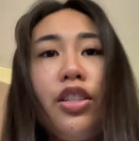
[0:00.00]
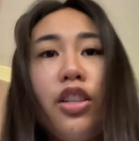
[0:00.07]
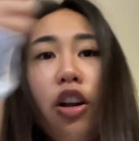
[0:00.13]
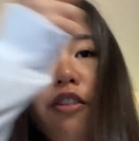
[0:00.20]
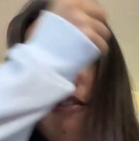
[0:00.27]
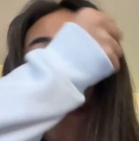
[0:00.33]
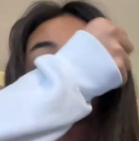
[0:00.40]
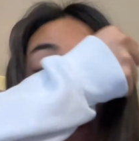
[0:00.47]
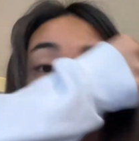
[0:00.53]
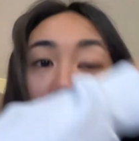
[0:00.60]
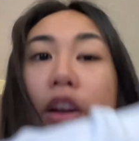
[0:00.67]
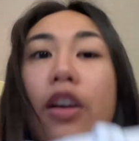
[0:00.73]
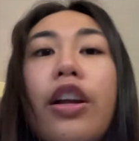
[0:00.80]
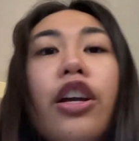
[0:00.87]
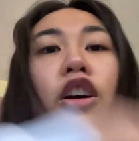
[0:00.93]
are
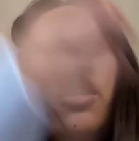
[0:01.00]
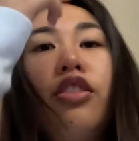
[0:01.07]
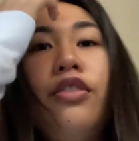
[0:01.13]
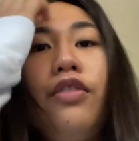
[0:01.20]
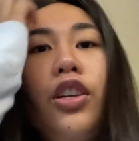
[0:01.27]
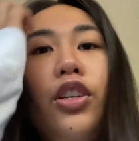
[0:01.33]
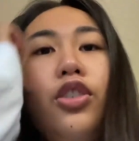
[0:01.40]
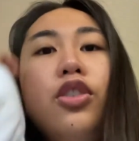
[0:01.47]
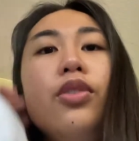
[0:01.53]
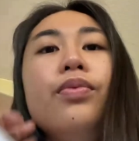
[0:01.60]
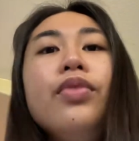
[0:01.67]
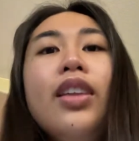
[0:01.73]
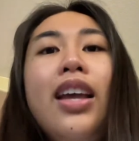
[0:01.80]
very controversial